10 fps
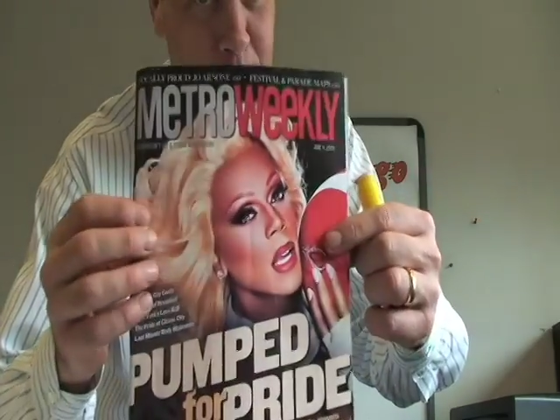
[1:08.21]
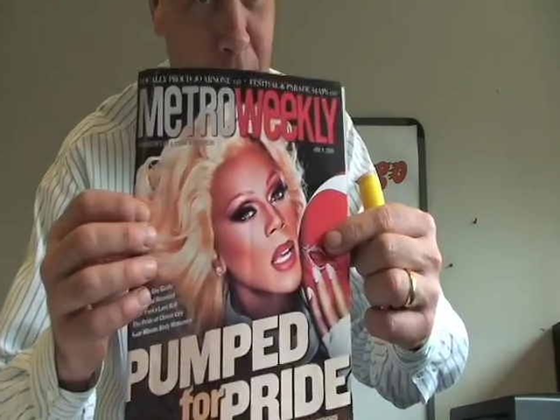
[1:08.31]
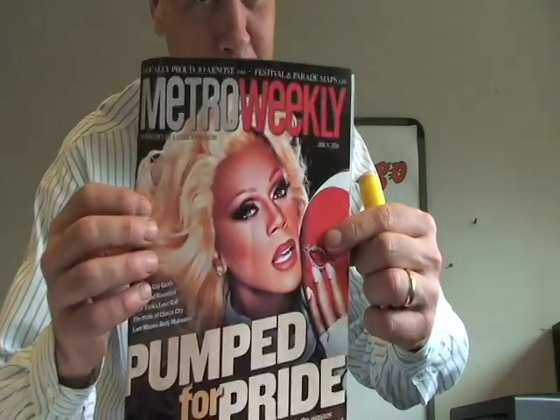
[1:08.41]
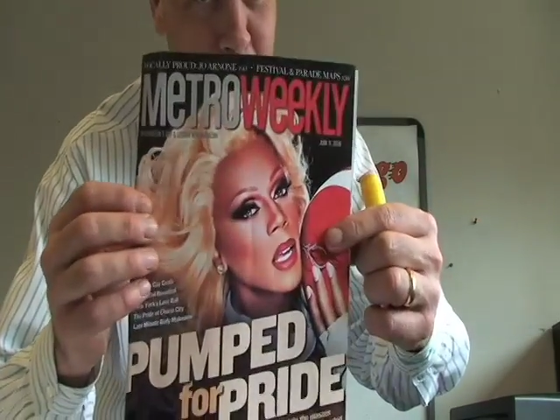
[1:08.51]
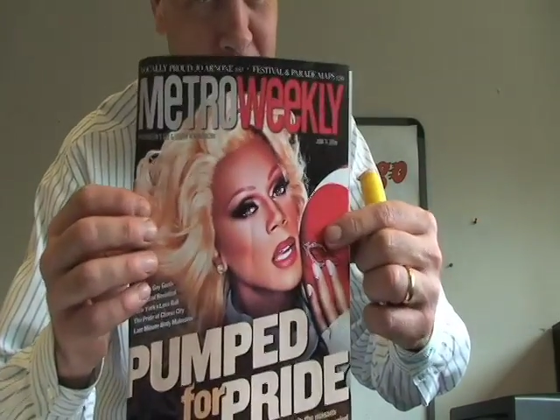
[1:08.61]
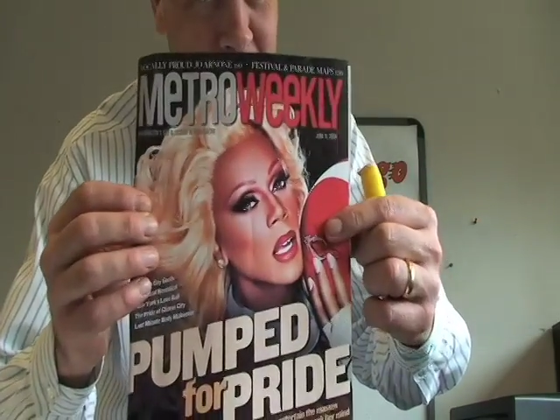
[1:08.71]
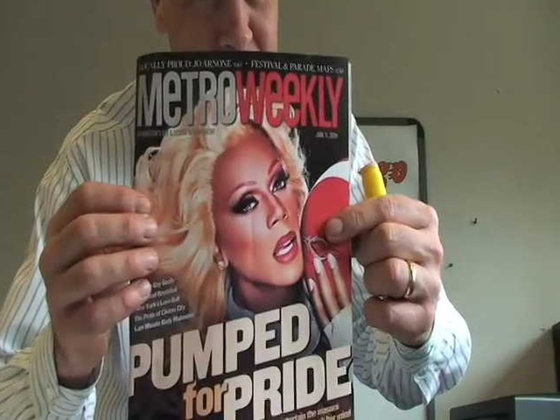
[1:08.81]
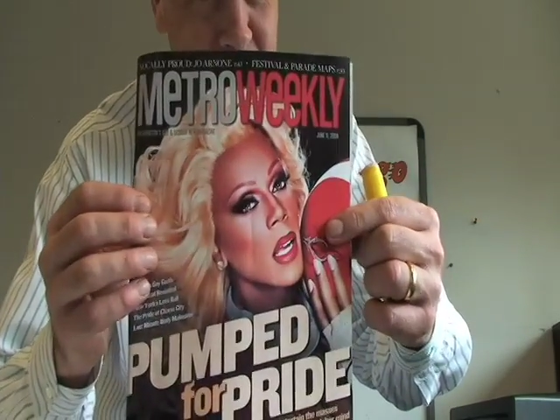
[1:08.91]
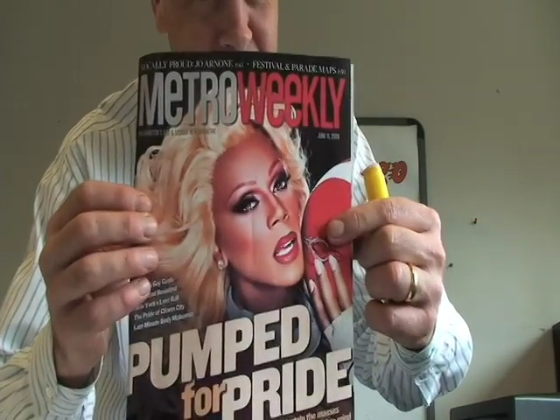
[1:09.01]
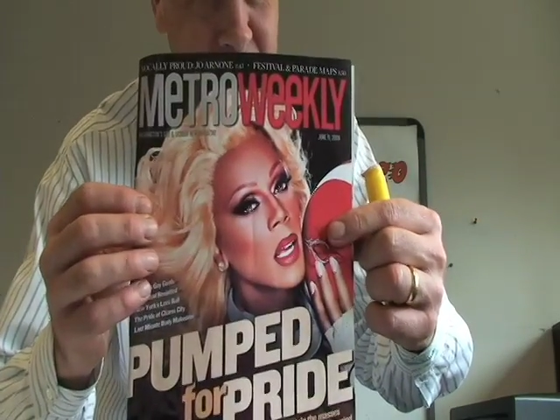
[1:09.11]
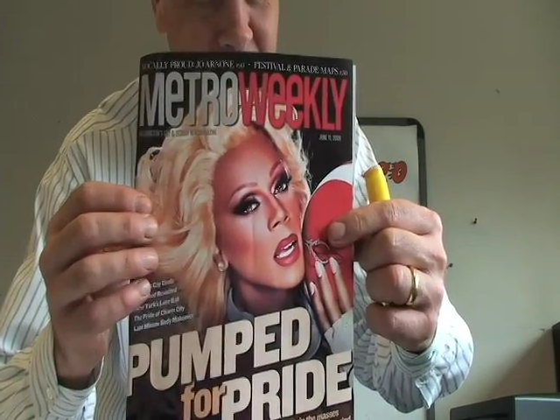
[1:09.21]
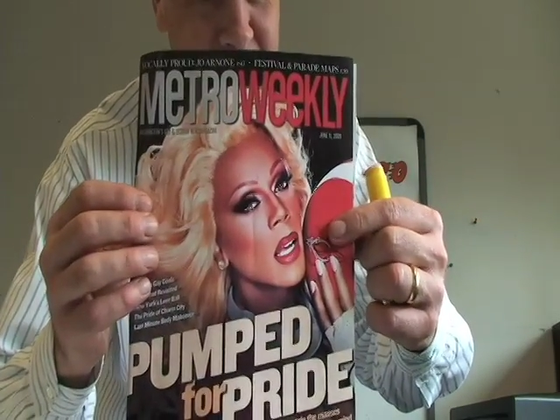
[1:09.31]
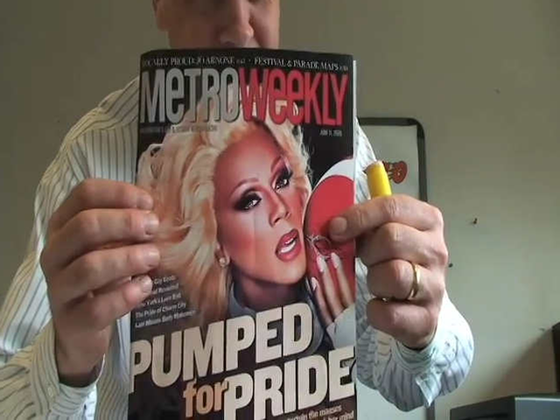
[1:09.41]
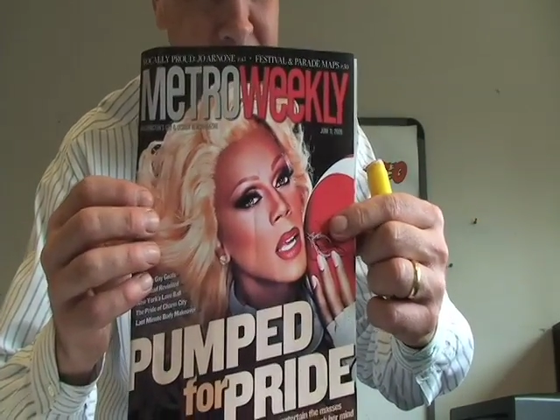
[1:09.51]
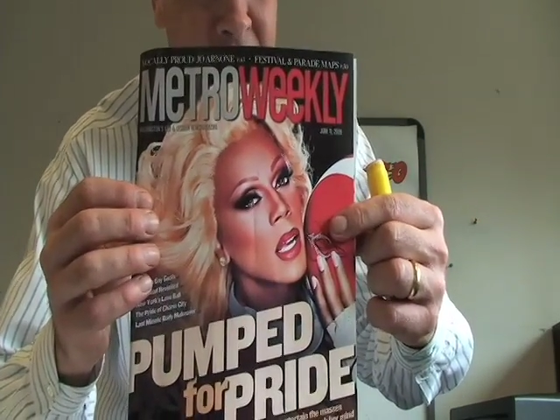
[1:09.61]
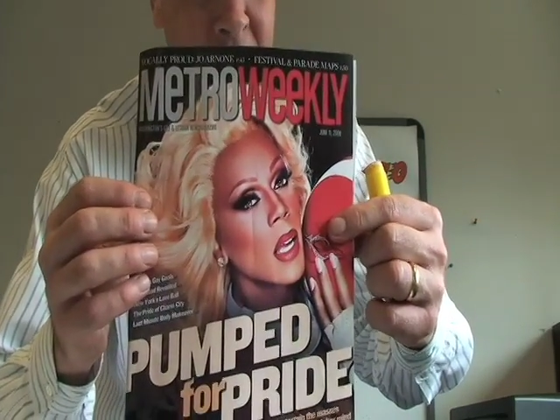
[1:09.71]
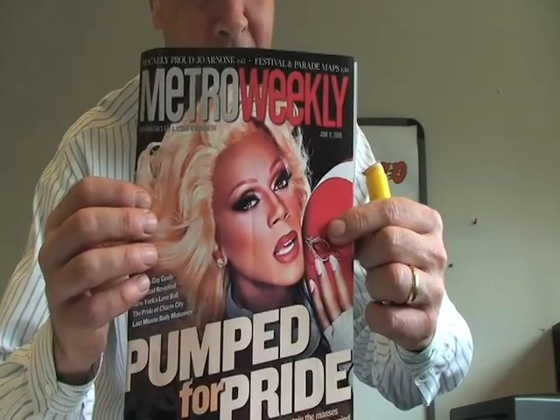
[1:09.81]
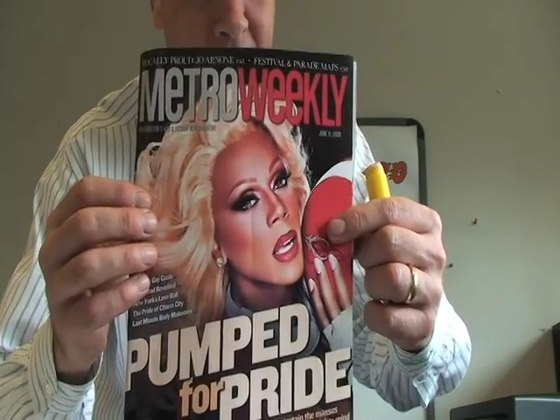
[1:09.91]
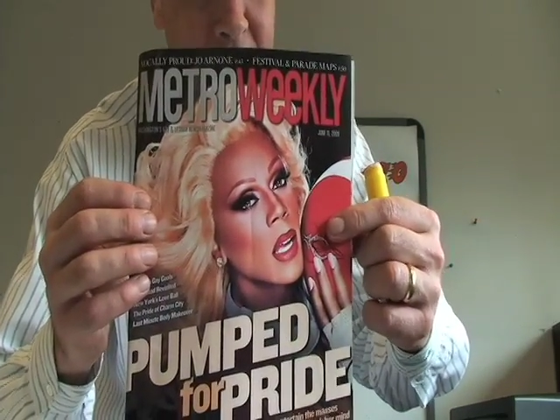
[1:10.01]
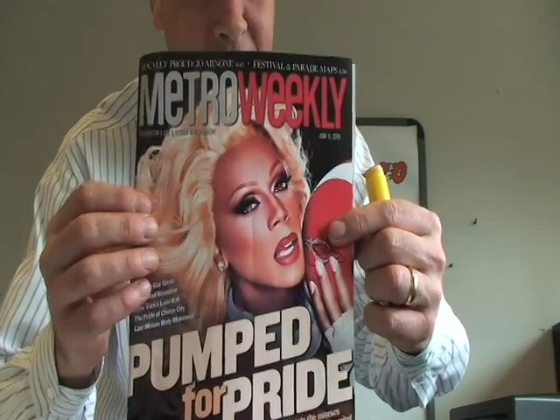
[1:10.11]
Pride weekend just ended.
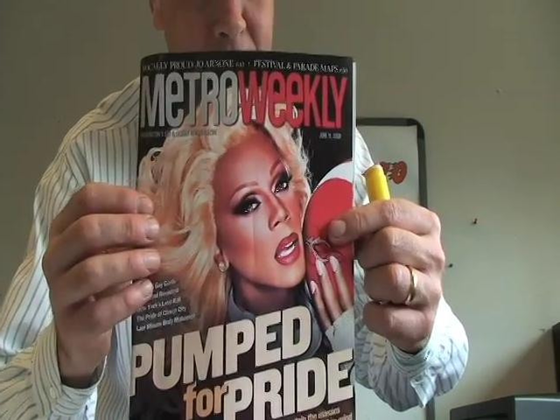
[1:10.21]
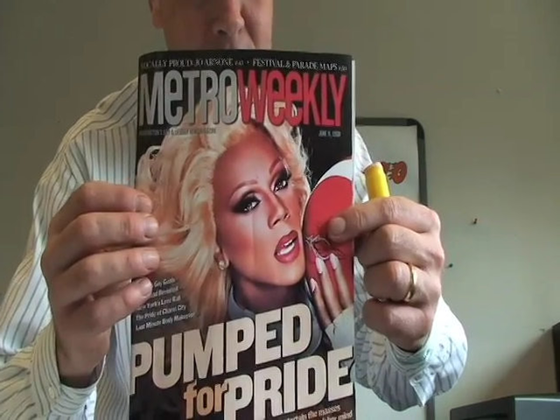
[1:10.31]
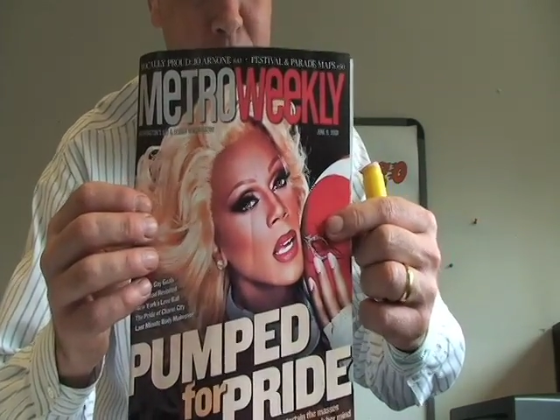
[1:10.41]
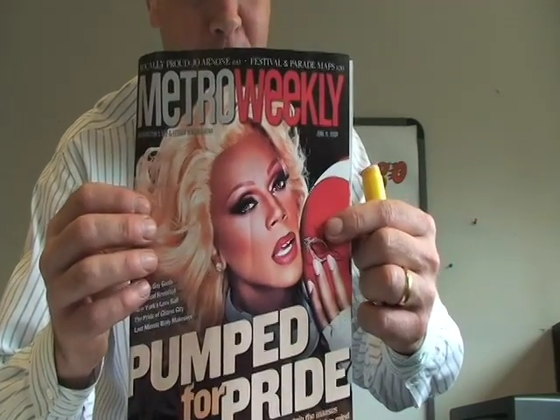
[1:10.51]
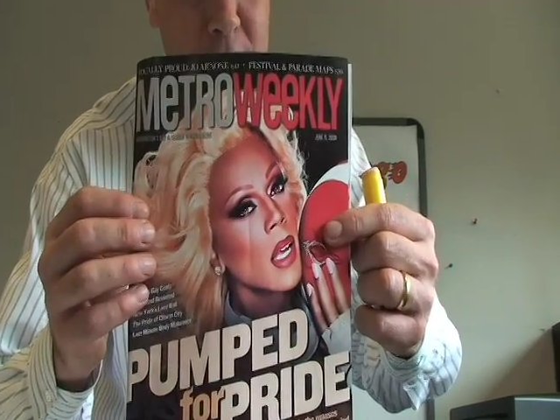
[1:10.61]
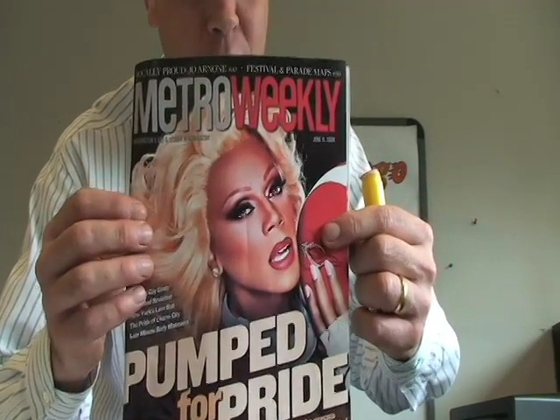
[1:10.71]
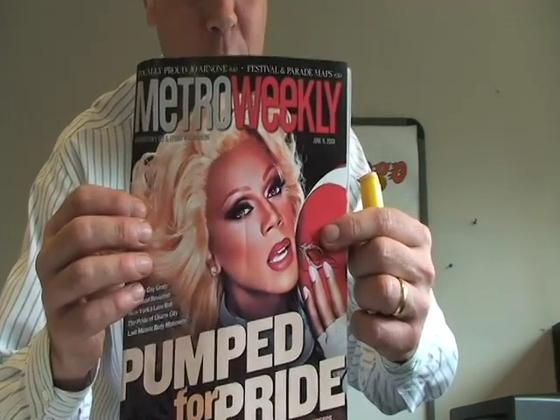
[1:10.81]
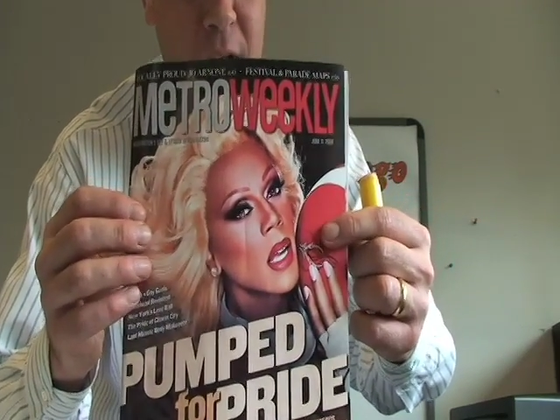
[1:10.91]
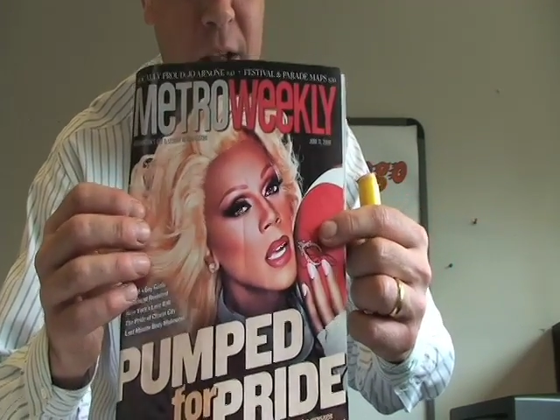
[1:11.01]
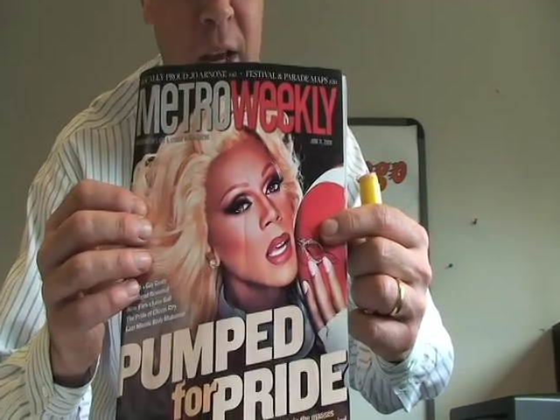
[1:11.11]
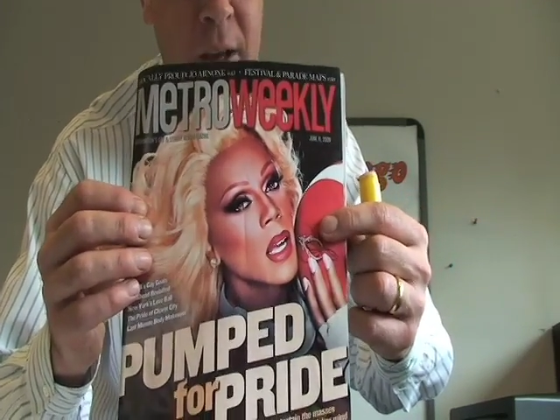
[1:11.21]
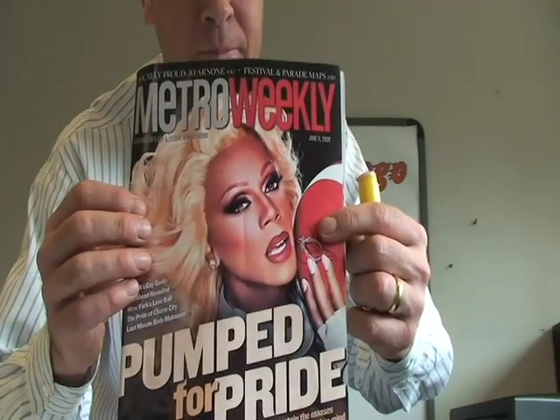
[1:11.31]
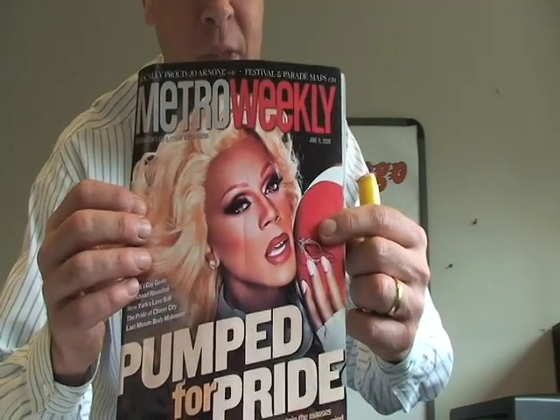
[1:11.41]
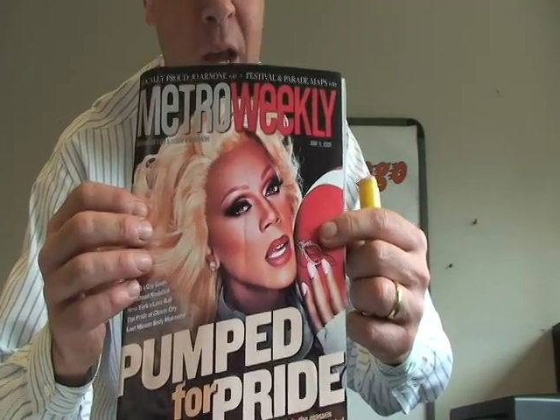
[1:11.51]
And here is Metro Weekly